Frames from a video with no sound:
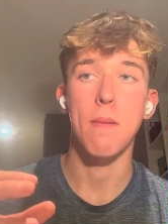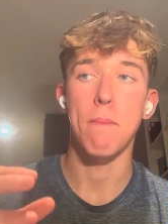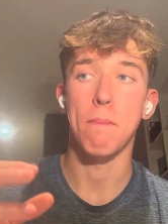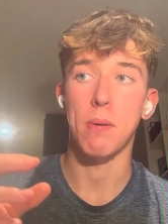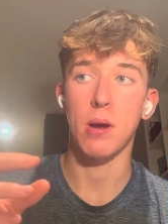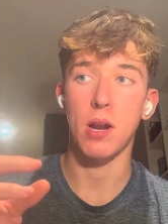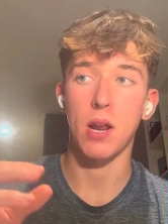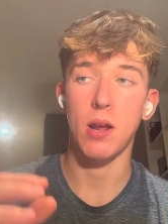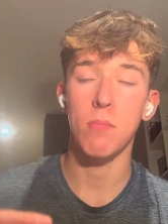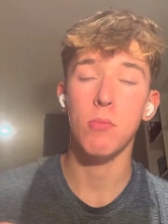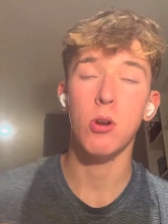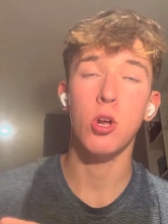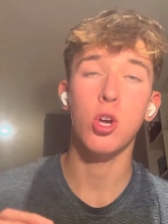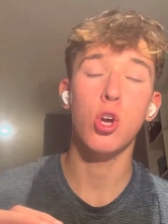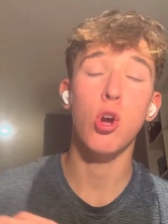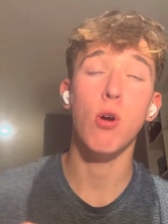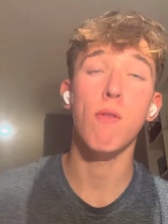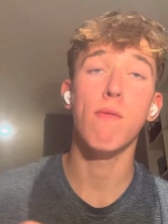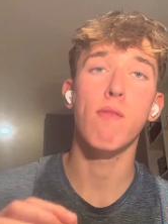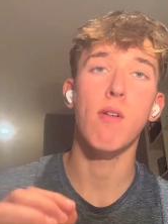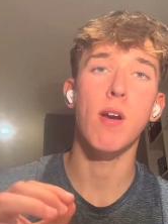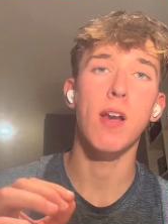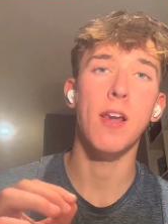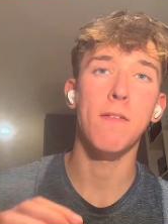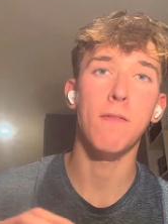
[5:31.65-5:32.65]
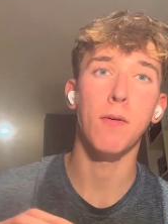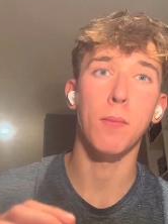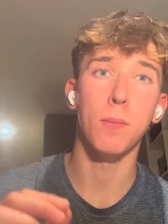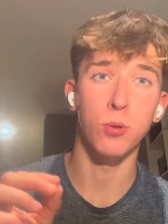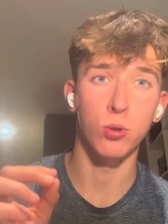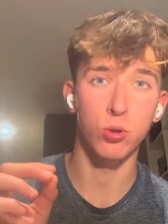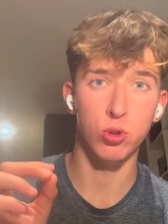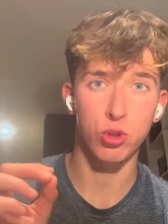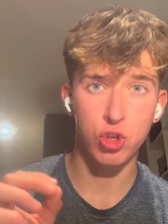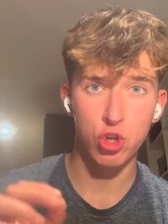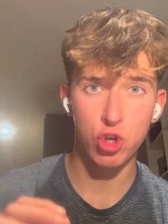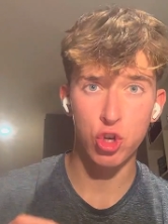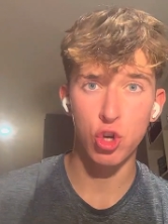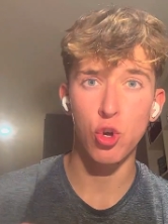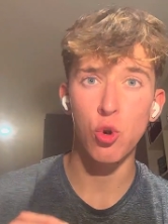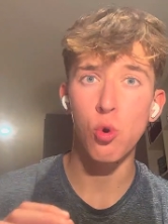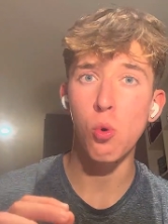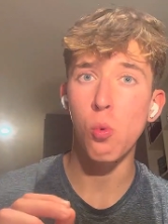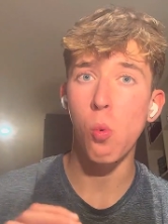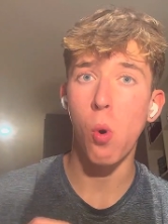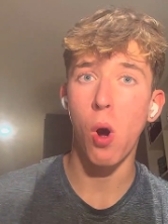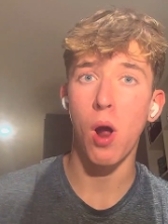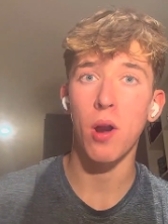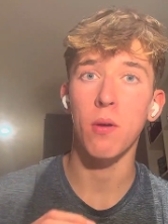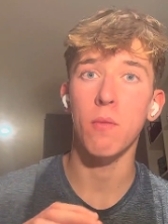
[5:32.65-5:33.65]
But I'm going to go for a Liverpool
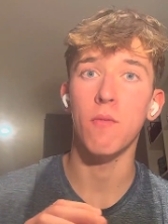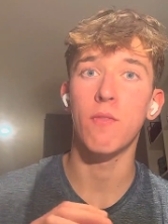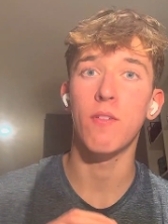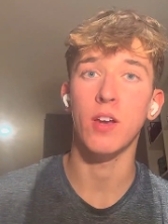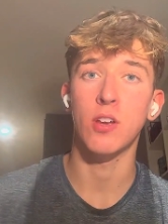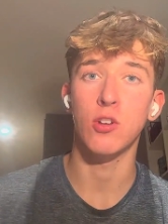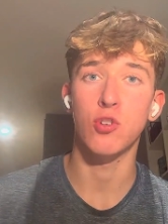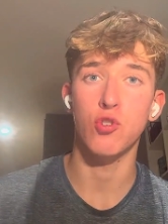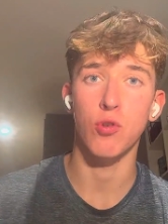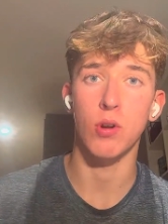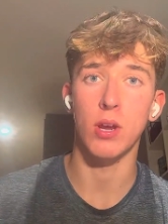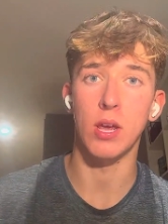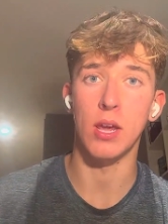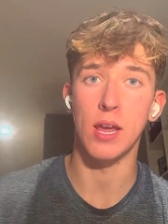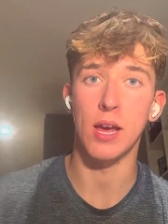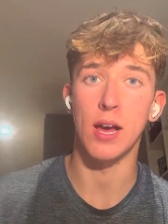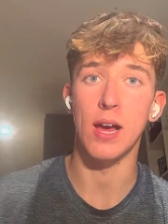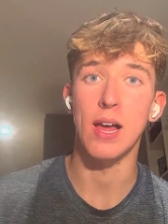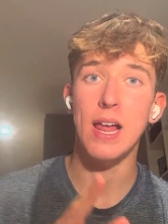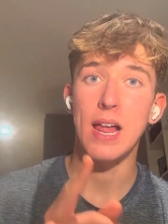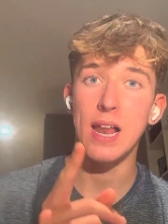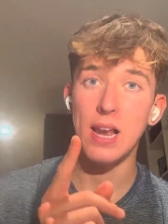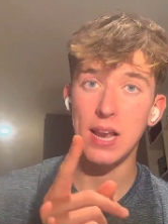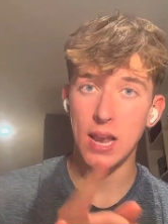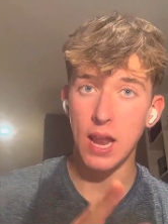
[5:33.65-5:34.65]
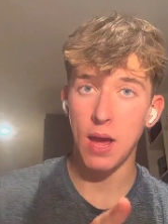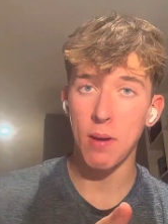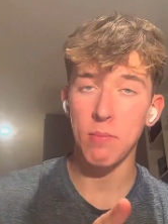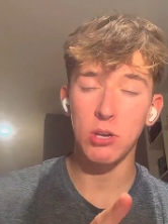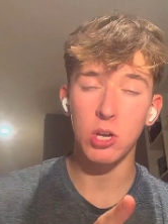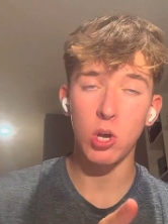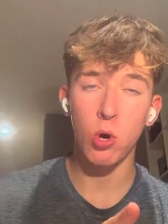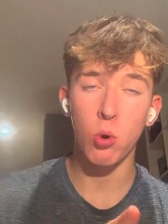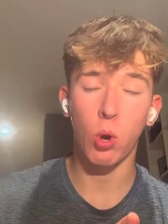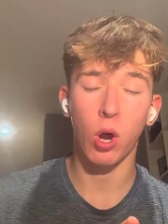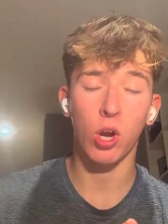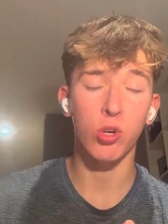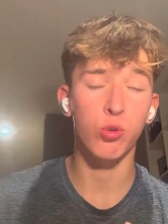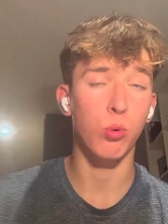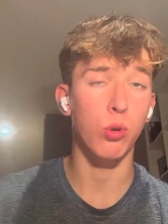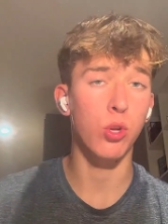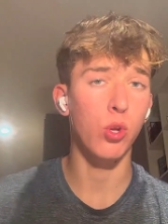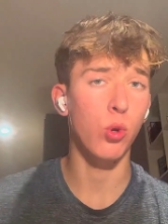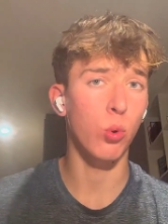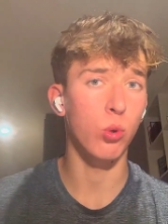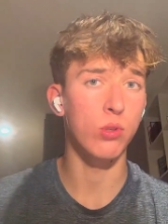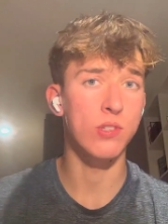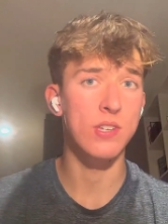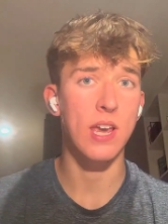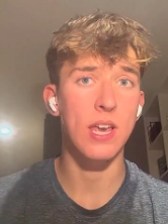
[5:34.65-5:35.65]
2-1 victory here. Let me know, guys, what
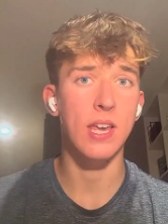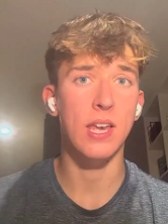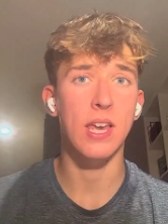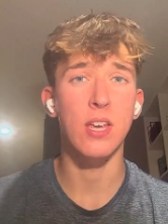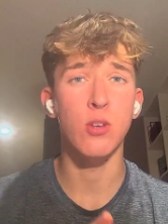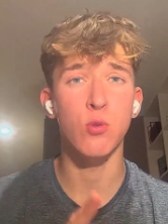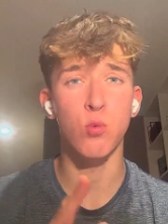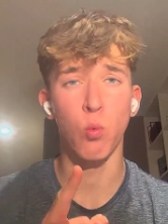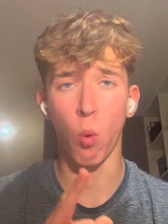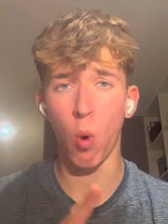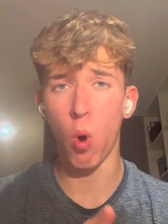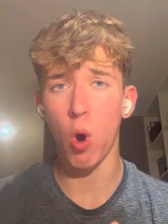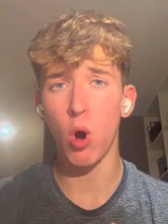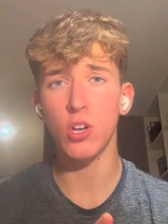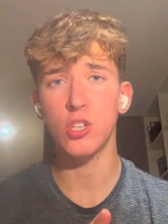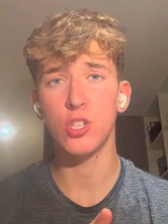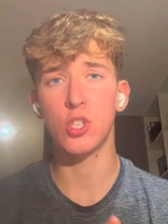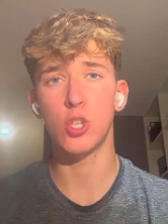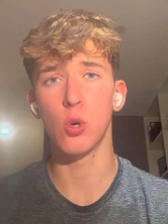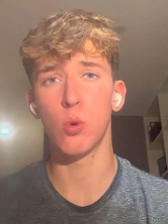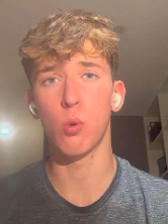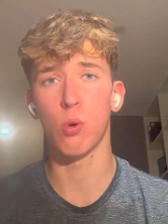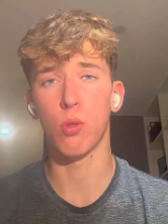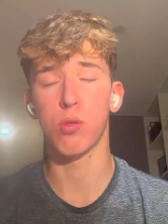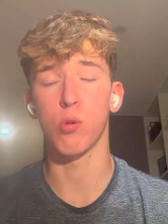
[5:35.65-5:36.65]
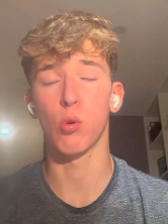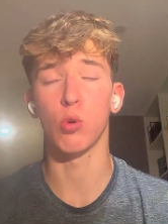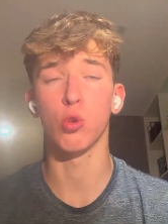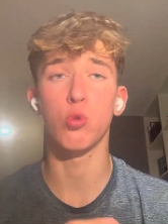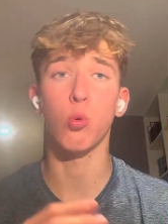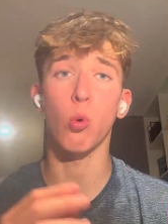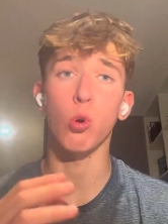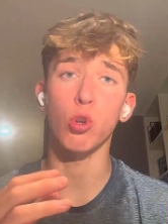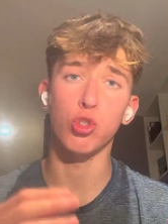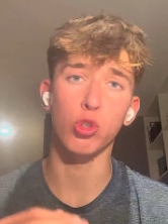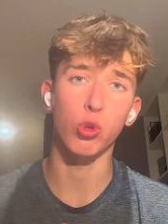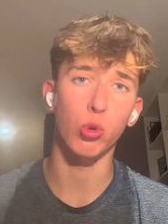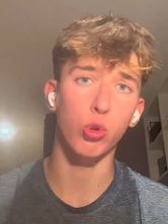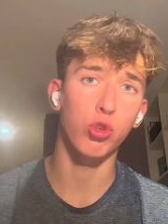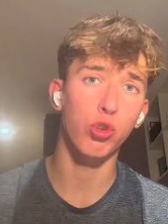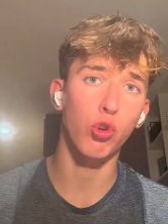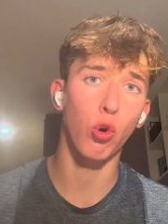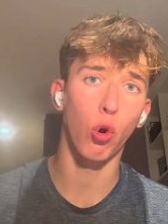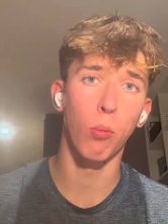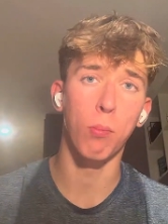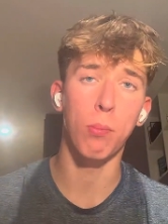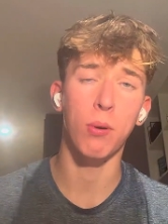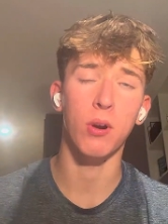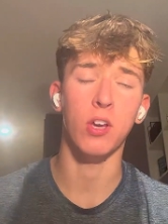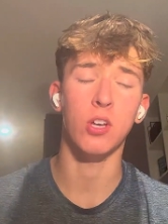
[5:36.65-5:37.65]
your take is. What is your thoughts? What is your
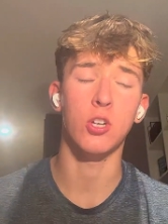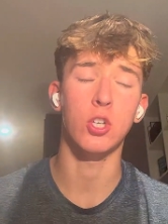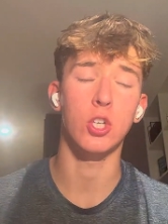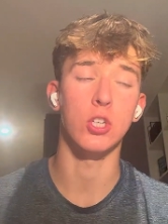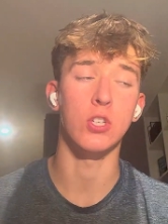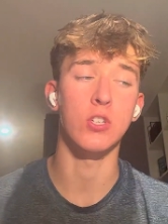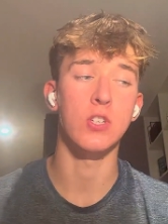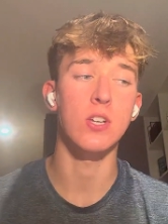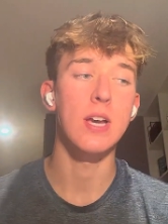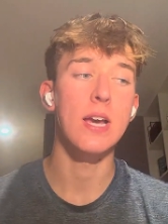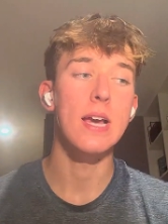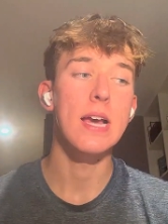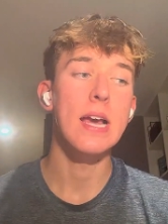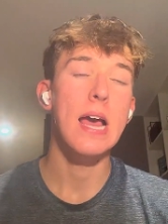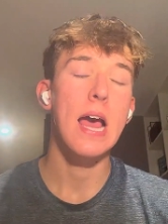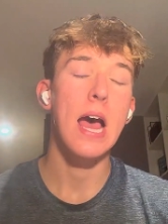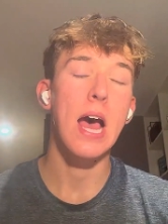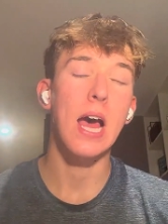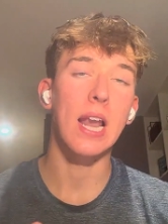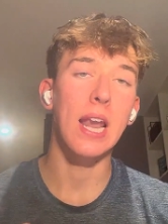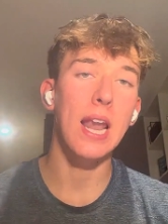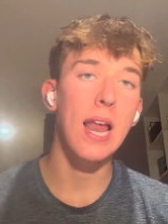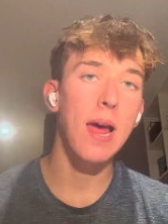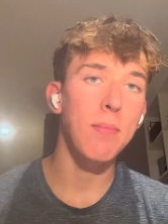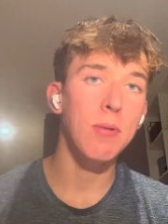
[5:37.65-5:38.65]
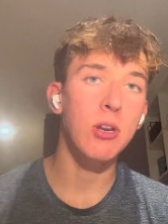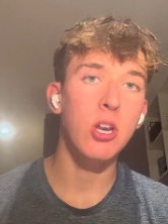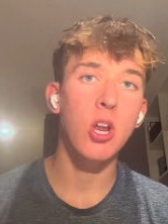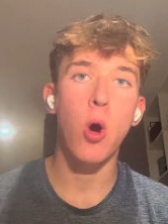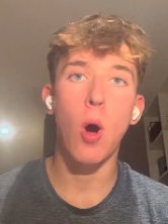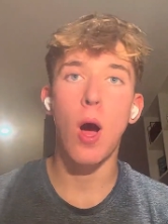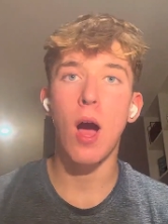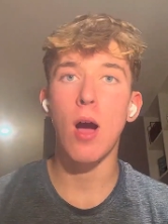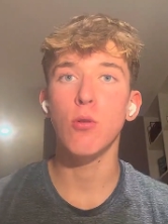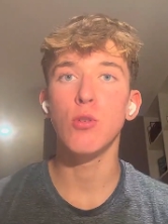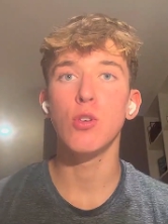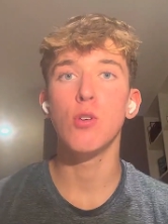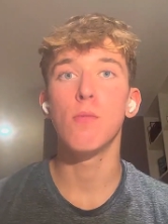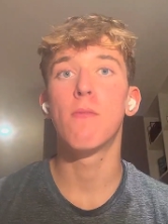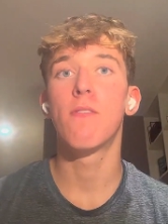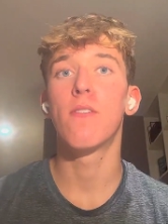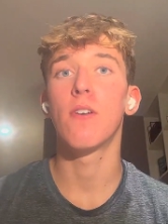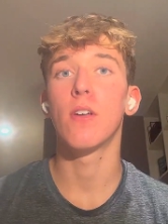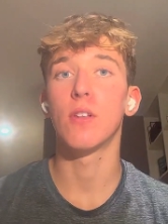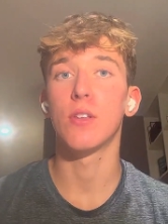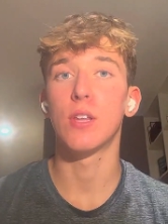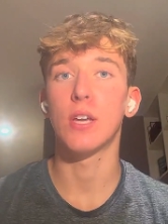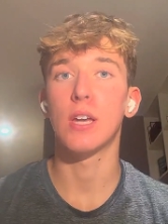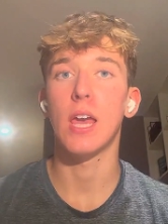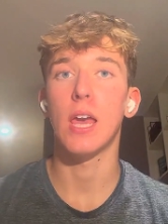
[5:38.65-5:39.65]
score predictions? And let me know how you
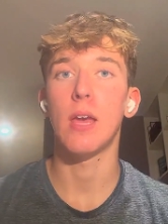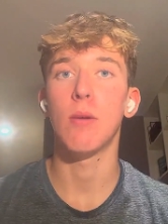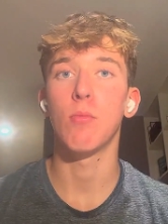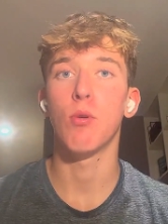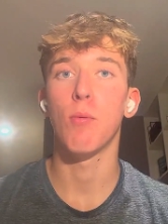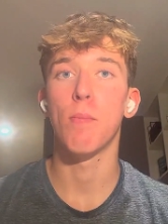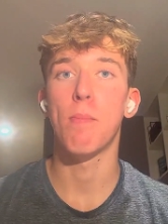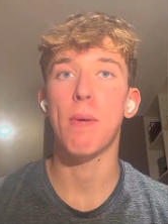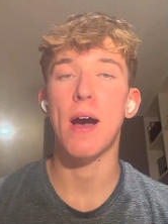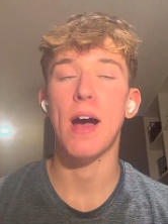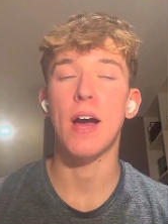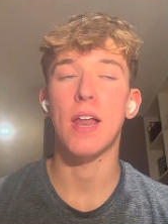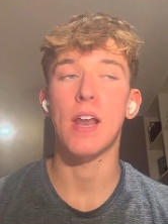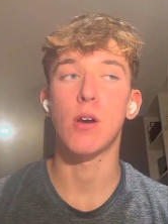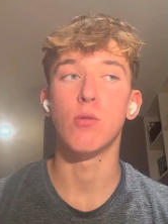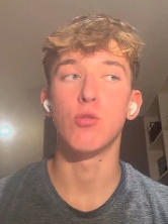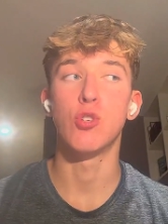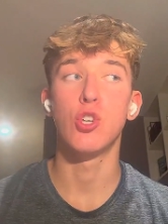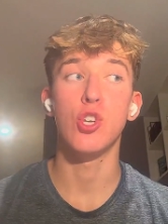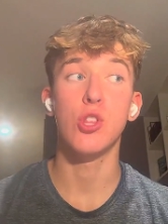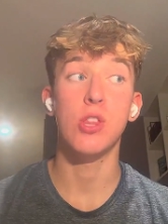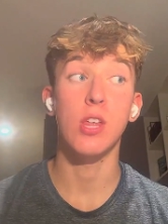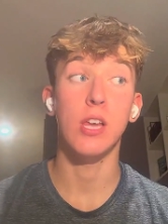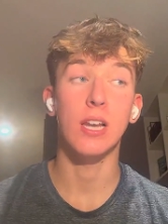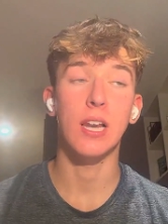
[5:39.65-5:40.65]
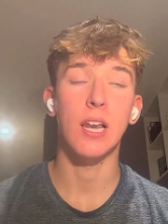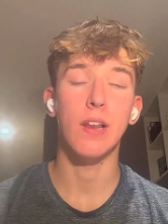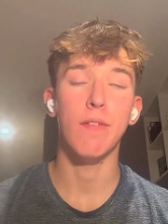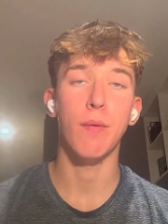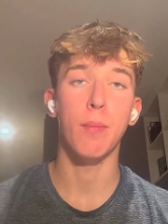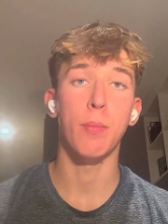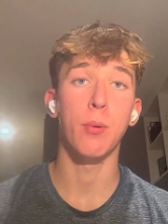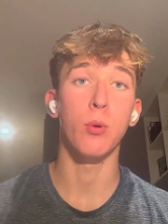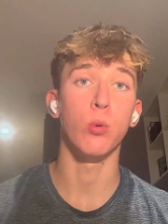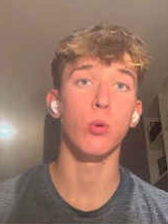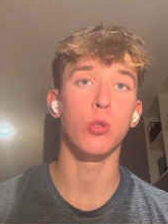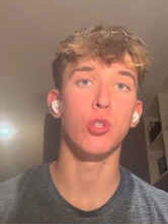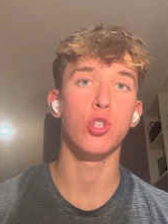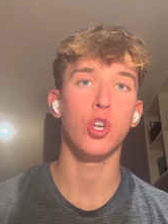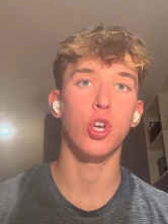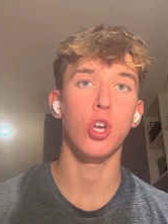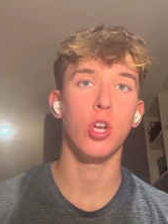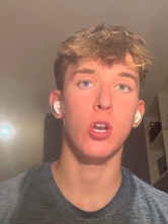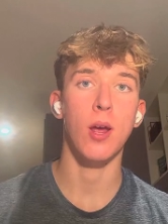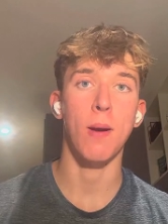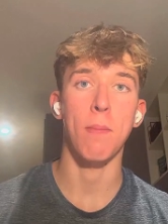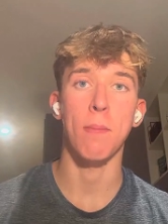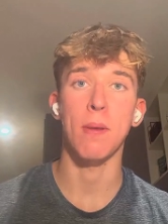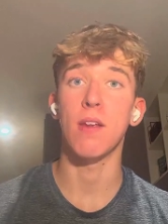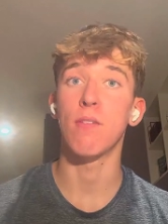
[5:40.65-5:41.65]
feel the game will pan out. Do you think Liverpool will
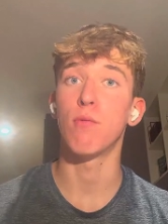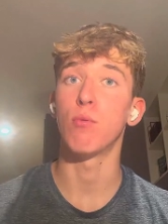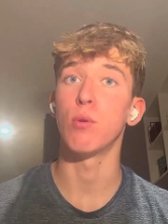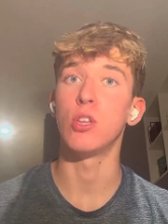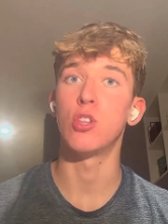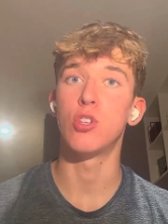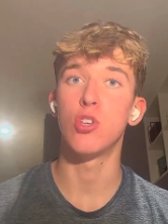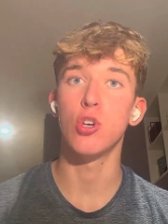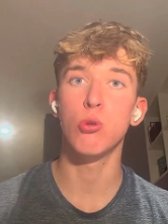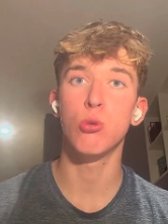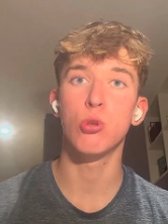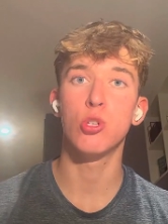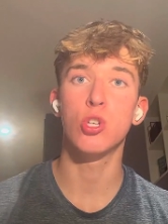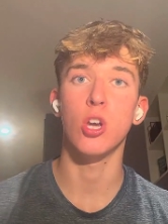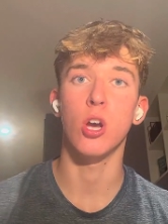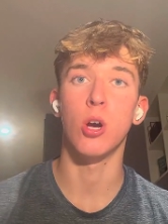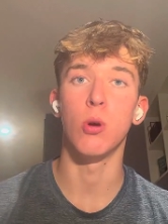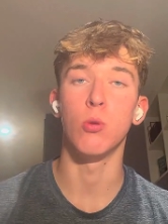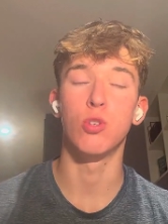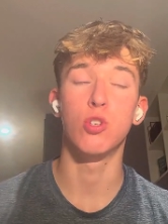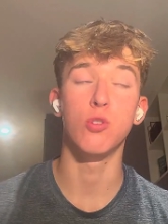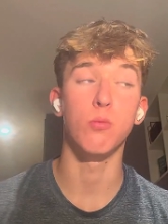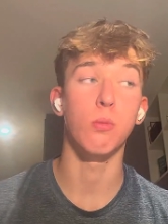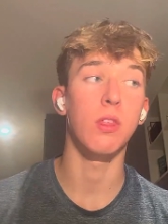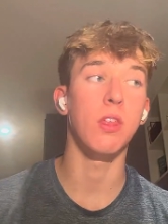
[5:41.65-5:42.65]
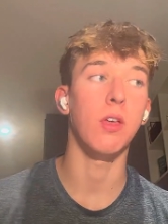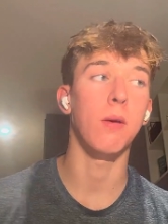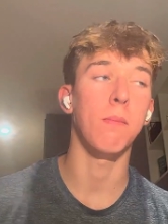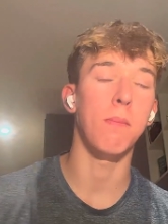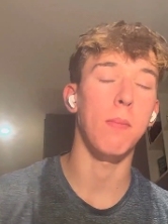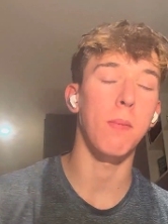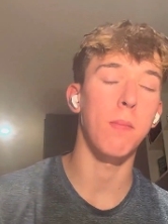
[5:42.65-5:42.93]
turn up? And if we do so, do we think